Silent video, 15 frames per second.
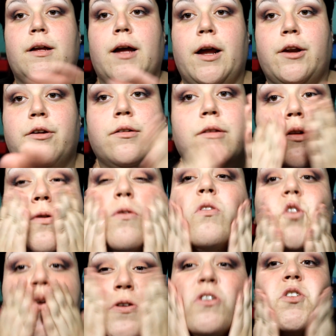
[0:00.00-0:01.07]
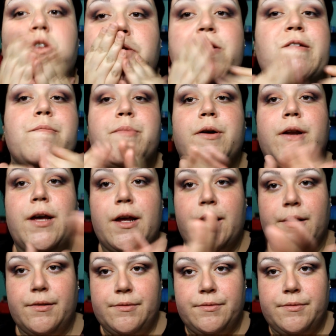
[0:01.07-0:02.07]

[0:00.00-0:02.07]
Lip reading: And you're literally just going to put it